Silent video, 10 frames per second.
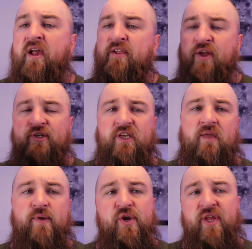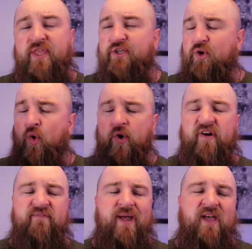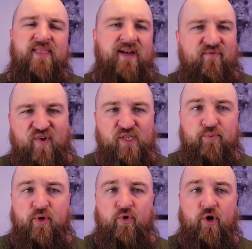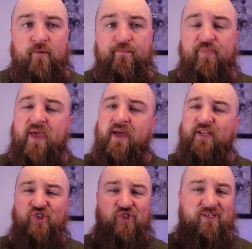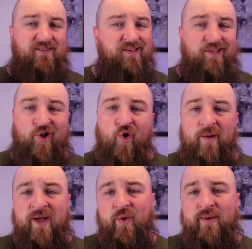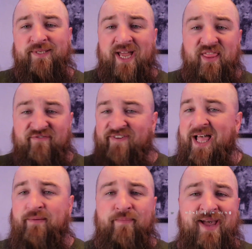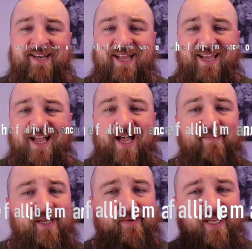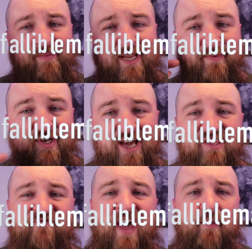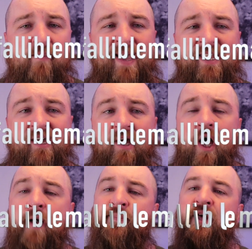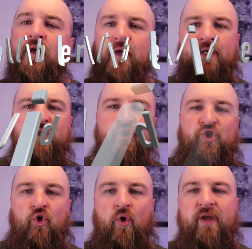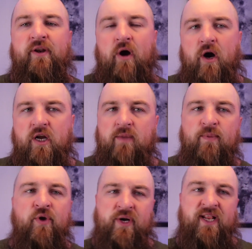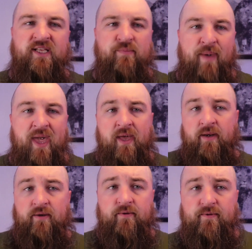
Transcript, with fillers: There's a community. There's Order of Man. They have a Facebook group. Go on my website, thefallibleman.com, www.thefallibleman.com. Join our community as a man.